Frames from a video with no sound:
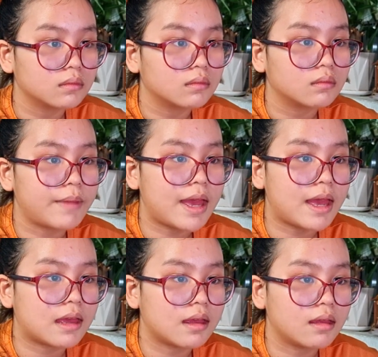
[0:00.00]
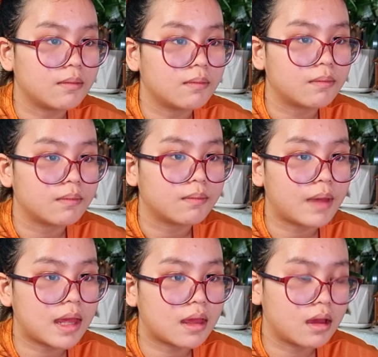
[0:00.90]

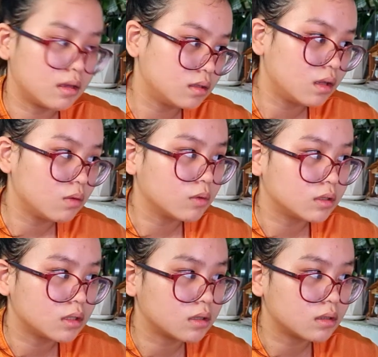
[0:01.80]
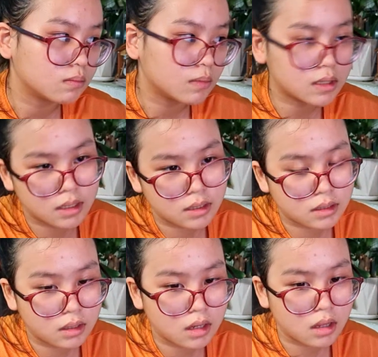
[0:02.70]
My cousin, which is my
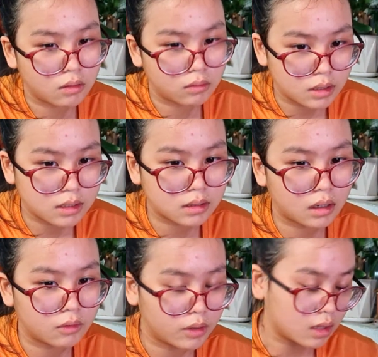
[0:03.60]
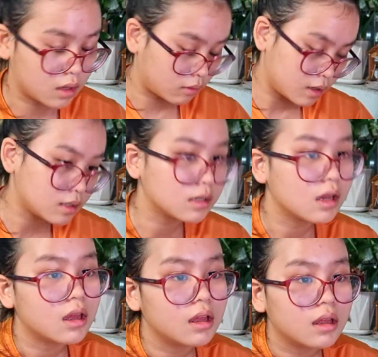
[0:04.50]
sister, the oldest, not really oldest,
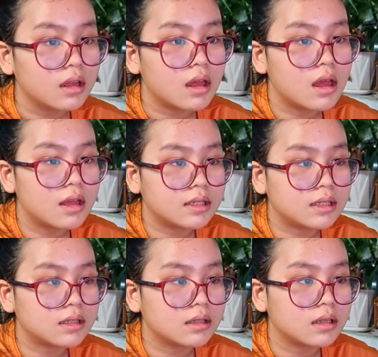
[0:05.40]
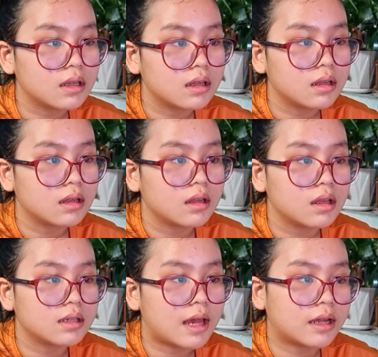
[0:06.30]
is
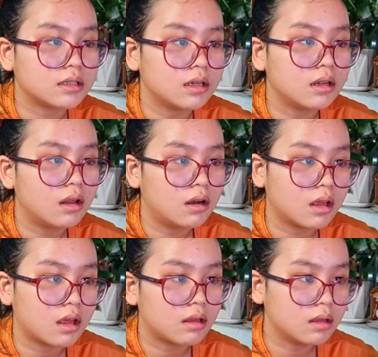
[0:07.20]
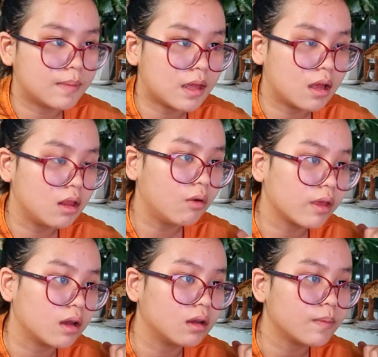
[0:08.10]
actually learning how to be a
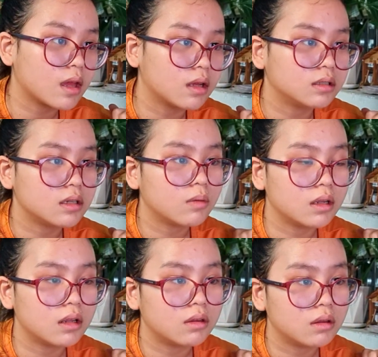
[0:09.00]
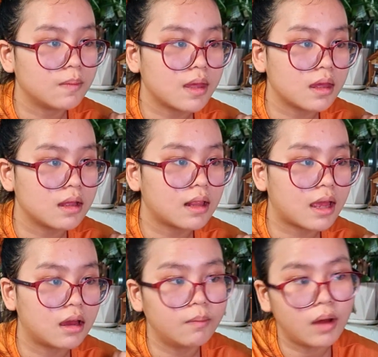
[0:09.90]
lawyer because she wanted to be like
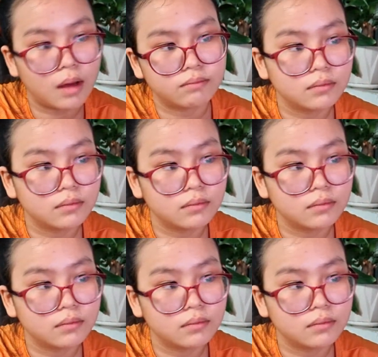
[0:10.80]
her mom.